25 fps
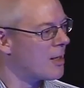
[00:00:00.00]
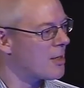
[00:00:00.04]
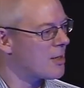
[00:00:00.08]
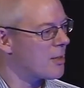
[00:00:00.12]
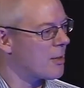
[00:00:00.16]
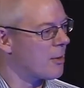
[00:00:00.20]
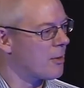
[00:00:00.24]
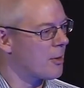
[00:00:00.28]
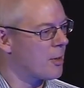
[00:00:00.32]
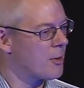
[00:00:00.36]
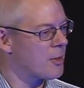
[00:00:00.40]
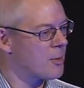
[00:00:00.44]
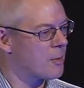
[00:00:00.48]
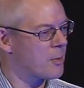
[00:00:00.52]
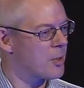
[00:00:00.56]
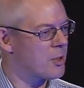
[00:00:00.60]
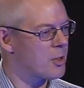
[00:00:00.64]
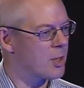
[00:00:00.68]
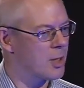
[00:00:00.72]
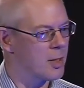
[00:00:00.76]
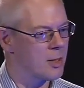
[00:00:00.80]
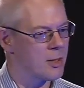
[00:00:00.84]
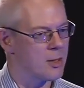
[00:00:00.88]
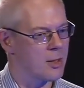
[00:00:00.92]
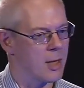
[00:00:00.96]
So those
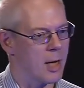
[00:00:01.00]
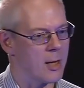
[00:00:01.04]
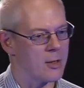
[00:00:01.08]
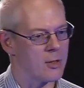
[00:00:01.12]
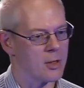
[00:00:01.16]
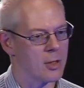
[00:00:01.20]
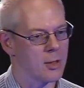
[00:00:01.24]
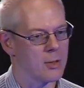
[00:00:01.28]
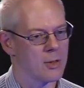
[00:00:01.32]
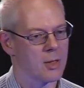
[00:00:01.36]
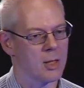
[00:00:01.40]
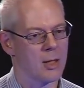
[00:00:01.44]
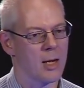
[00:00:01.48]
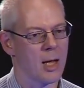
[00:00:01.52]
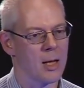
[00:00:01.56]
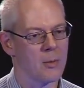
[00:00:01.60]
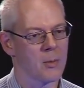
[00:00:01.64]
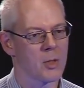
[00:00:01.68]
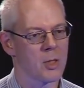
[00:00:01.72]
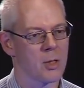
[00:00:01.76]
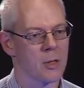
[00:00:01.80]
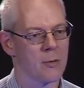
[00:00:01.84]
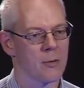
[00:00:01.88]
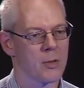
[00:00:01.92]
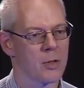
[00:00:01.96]
machines actually use a name
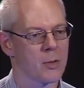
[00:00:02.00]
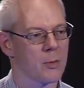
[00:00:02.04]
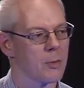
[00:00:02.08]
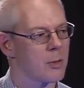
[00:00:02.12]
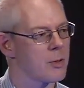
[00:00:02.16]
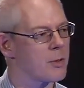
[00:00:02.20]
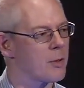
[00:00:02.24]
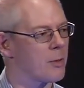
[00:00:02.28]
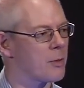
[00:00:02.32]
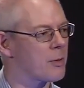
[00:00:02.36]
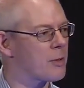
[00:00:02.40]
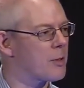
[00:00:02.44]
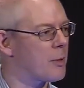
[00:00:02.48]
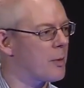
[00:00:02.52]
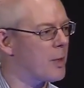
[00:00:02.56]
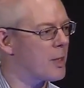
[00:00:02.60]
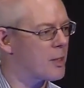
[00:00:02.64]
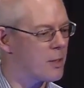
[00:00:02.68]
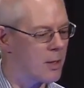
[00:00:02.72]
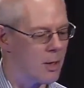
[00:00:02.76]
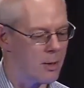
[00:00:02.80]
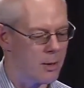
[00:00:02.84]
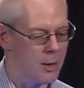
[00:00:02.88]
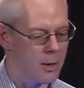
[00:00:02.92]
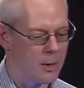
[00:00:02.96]
service to all talk to
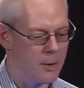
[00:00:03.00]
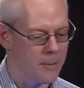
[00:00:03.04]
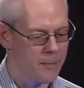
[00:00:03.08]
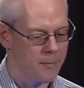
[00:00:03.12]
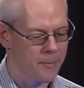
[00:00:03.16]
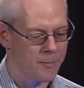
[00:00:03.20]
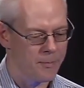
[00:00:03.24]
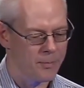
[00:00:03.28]
each other.